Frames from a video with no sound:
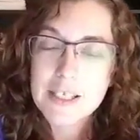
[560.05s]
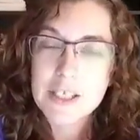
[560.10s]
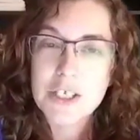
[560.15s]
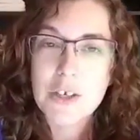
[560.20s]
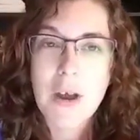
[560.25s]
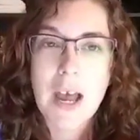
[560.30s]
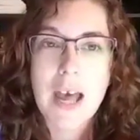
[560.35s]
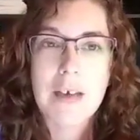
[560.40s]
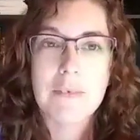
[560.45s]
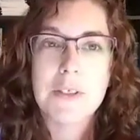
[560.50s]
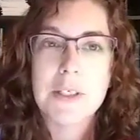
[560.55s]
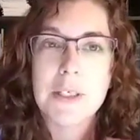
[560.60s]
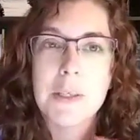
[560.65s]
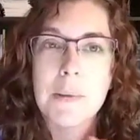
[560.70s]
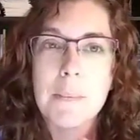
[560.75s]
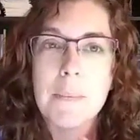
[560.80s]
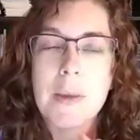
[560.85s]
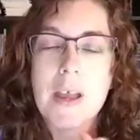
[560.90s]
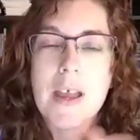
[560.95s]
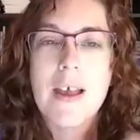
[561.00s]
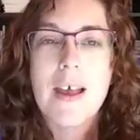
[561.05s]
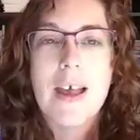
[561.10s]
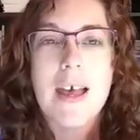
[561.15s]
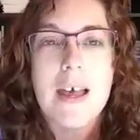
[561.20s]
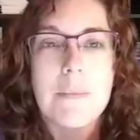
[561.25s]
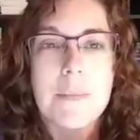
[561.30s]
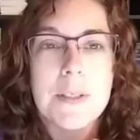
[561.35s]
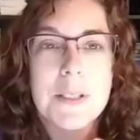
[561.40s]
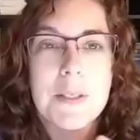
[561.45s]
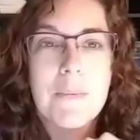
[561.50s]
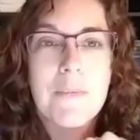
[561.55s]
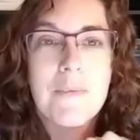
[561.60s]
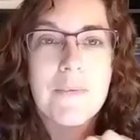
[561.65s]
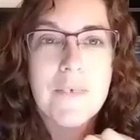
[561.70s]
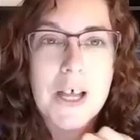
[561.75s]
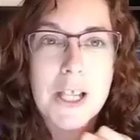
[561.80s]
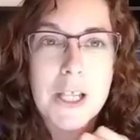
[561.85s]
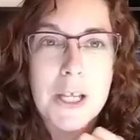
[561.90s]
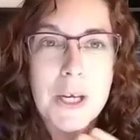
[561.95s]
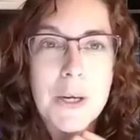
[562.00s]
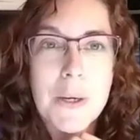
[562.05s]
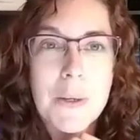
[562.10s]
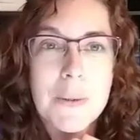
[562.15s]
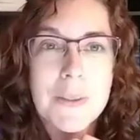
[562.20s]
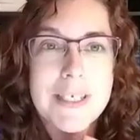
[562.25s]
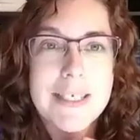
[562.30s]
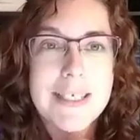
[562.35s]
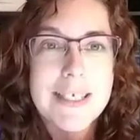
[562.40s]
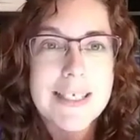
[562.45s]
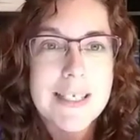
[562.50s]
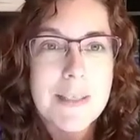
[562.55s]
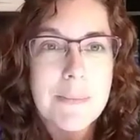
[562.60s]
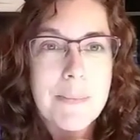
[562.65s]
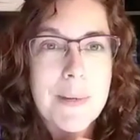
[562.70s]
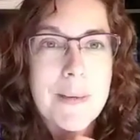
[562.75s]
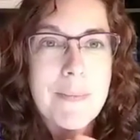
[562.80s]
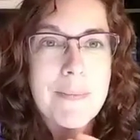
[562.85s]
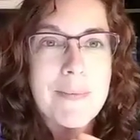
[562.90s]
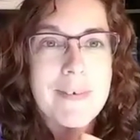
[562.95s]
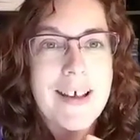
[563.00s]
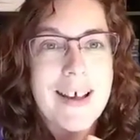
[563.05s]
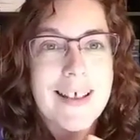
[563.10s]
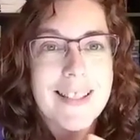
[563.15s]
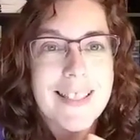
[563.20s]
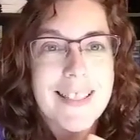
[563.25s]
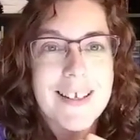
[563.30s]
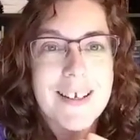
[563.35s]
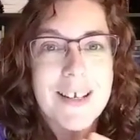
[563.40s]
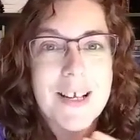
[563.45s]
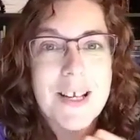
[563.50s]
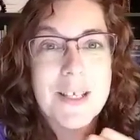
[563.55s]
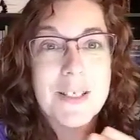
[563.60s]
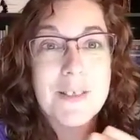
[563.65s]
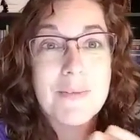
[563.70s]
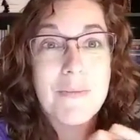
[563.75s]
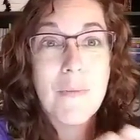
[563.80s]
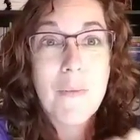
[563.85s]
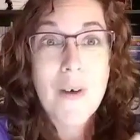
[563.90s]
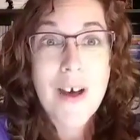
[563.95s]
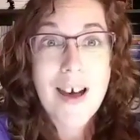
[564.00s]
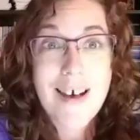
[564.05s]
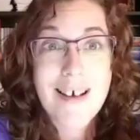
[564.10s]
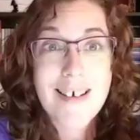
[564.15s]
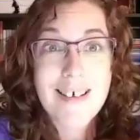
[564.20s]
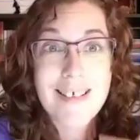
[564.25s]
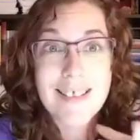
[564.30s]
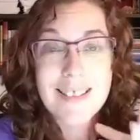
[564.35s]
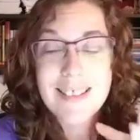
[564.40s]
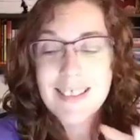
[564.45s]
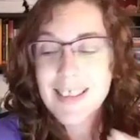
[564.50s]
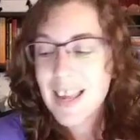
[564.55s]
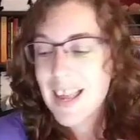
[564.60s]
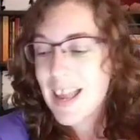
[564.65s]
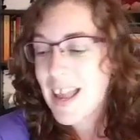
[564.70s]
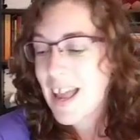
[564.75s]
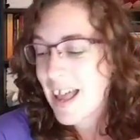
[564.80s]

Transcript: So have some fellow DISC people out there as well.